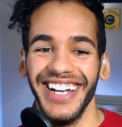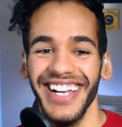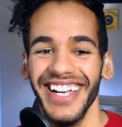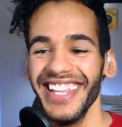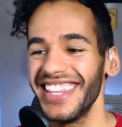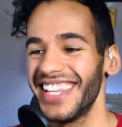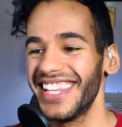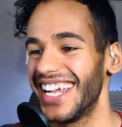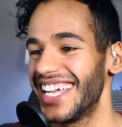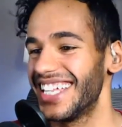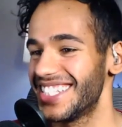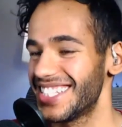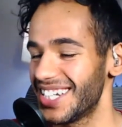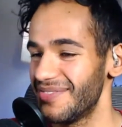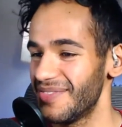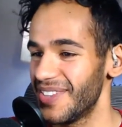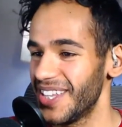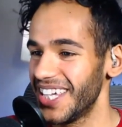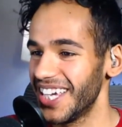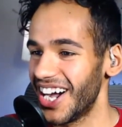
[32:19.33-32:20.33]
Then I can
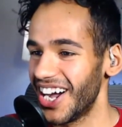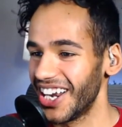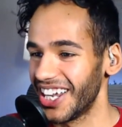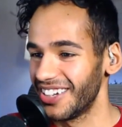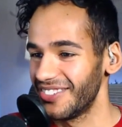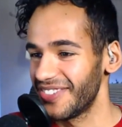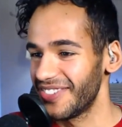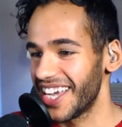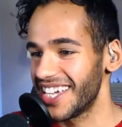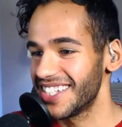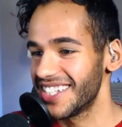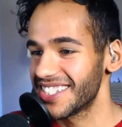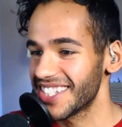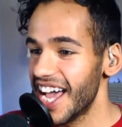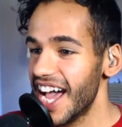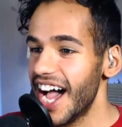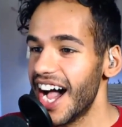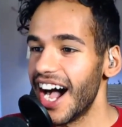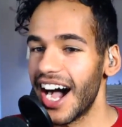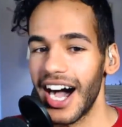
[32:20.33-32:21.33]
send him the yawning face.
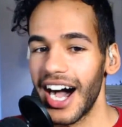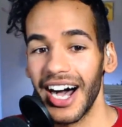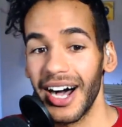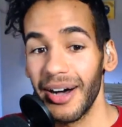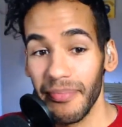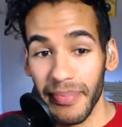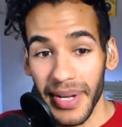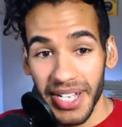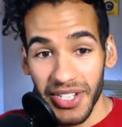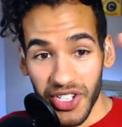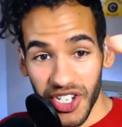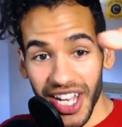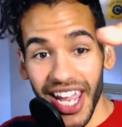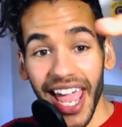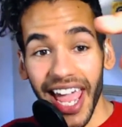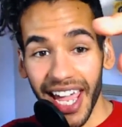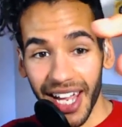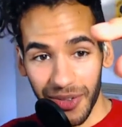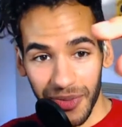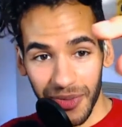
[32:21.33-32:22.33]
Pinching
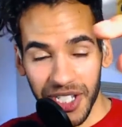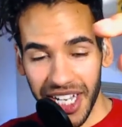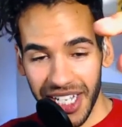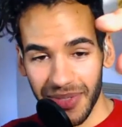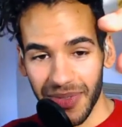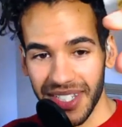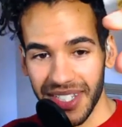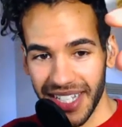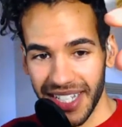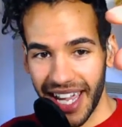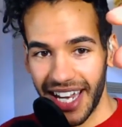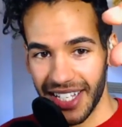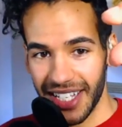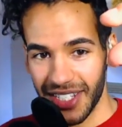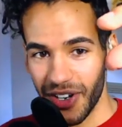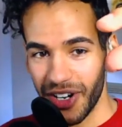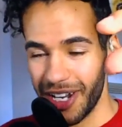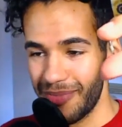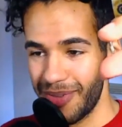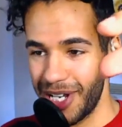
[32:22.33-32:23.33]
hand, which, as we said,
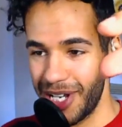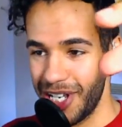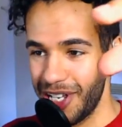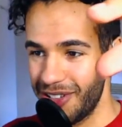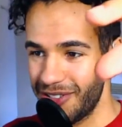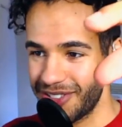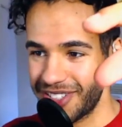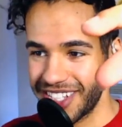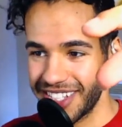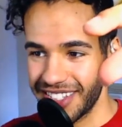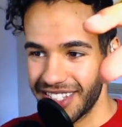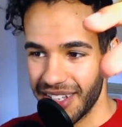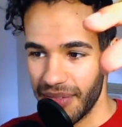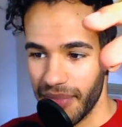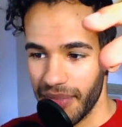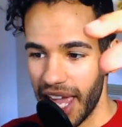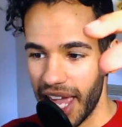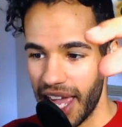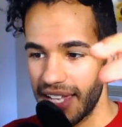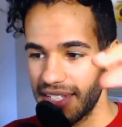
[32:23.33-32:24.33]
has already been used in
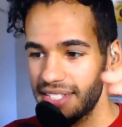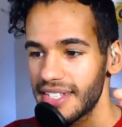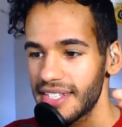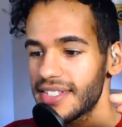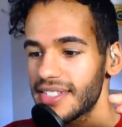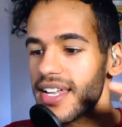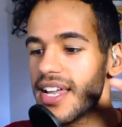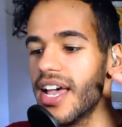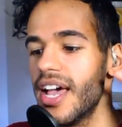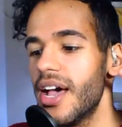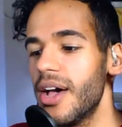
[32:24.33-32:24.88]
some cases.